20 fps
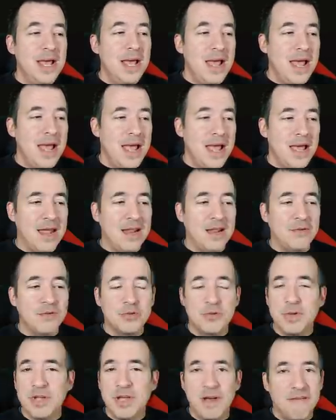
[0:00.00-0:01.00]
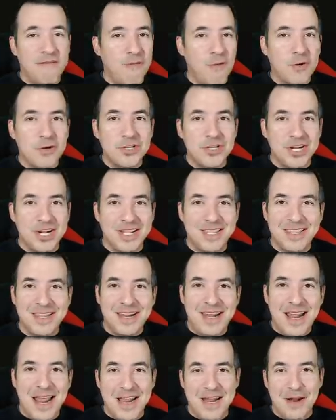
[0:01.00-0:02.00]
And it was really unfortunate that
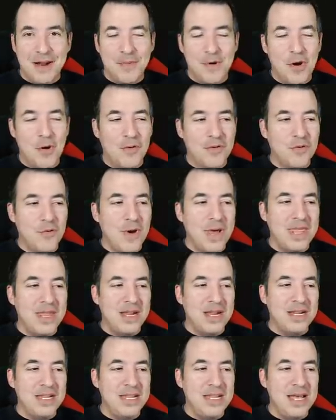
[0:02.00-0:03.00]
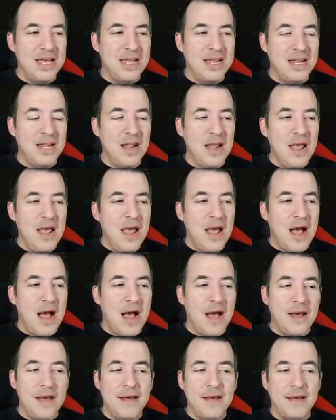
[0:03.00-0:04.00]
it ended up going the way that it did.
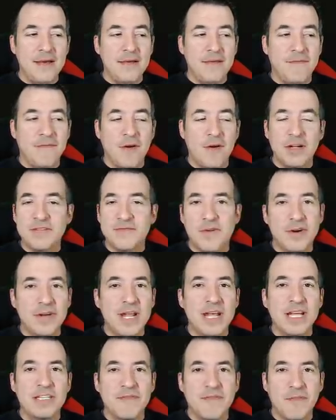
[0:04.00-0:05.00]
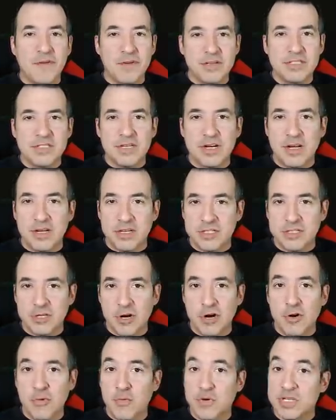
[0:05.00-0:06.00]
And Franz Ferdinand's first
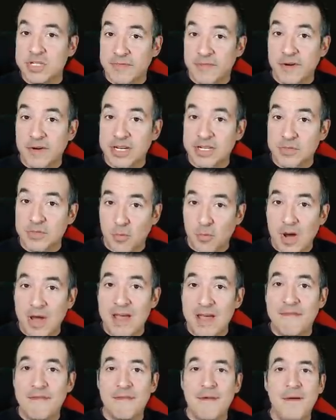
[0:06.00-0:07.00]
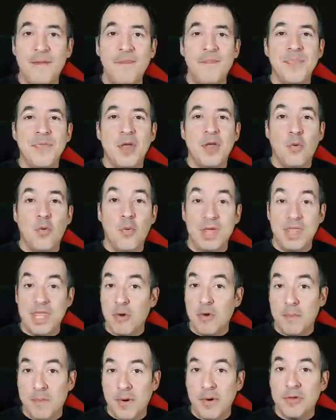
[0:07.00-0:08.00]
concern was for his wife when they
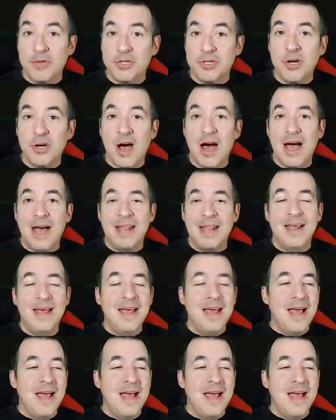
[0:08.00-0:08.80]
were both shot.